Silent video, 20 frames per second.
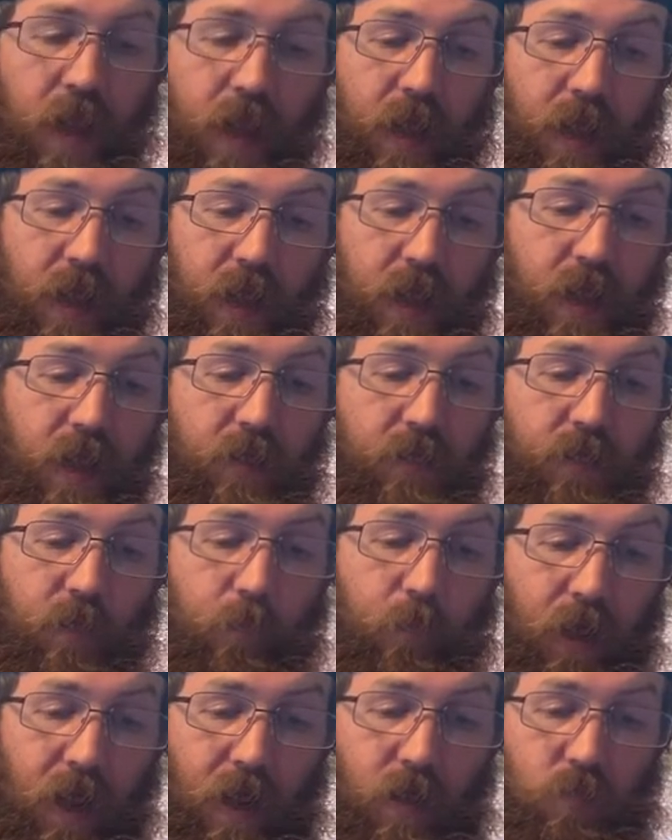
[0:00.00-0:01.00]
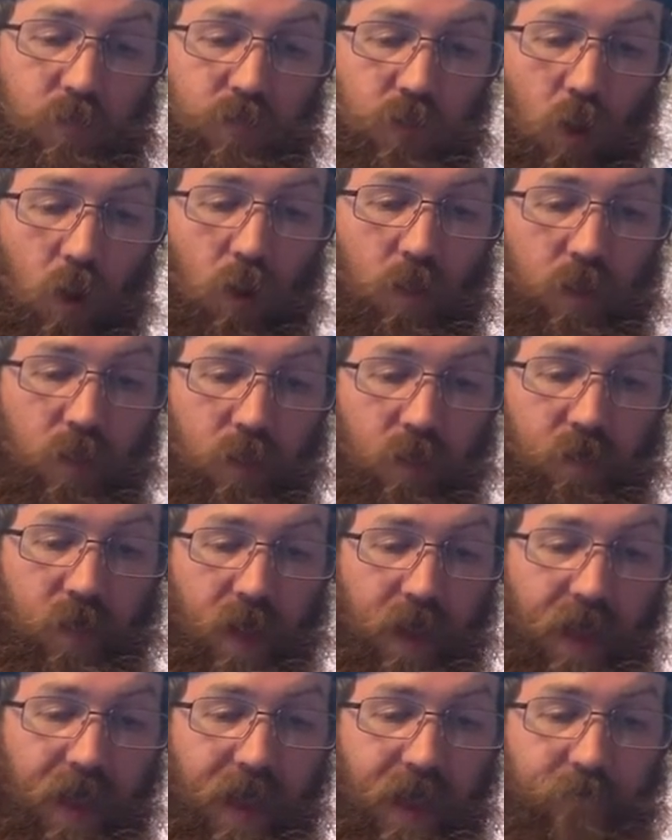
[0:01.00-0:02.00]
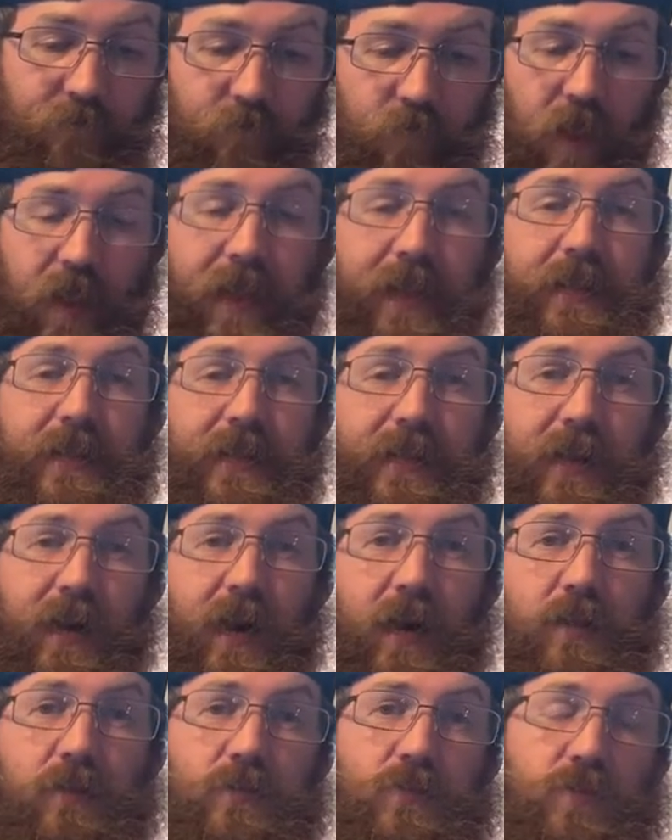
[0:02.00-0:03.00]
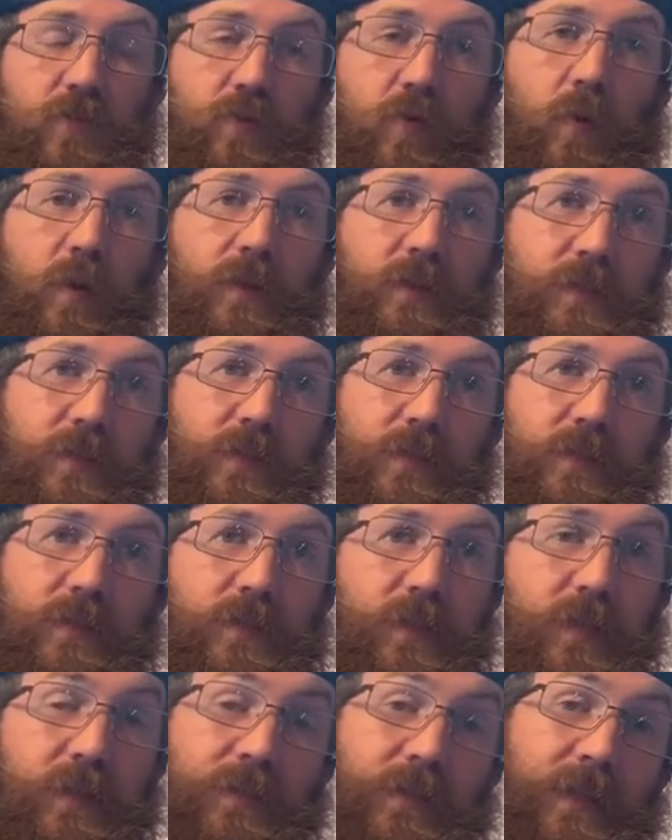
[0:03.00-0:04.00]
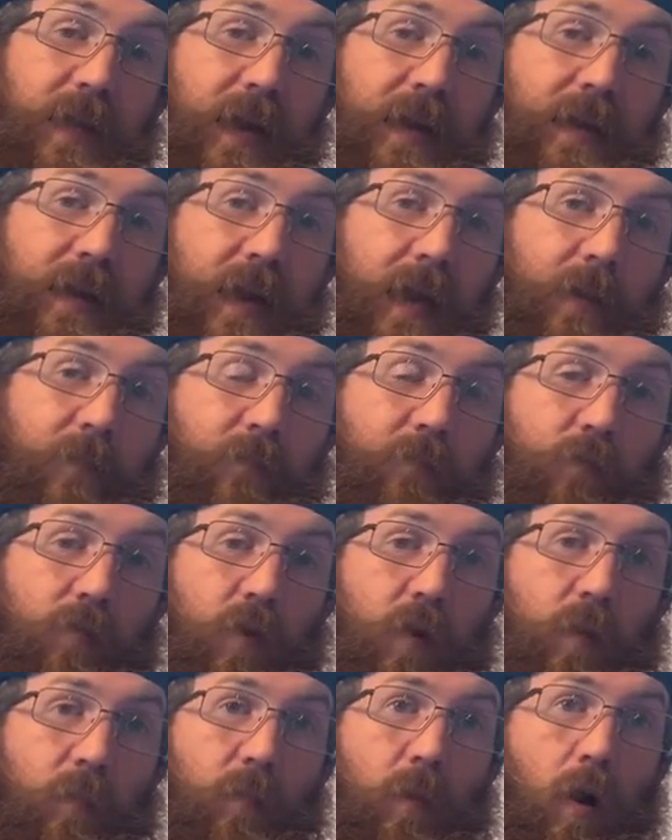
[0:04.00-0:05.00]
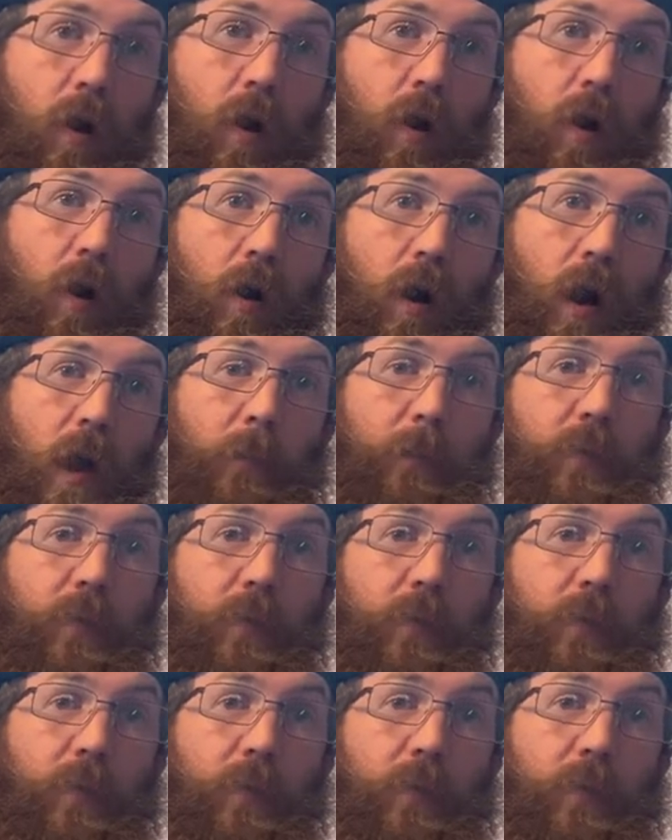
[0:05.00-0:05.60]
And the buyer was all in on that hat for $80.26. And that came from our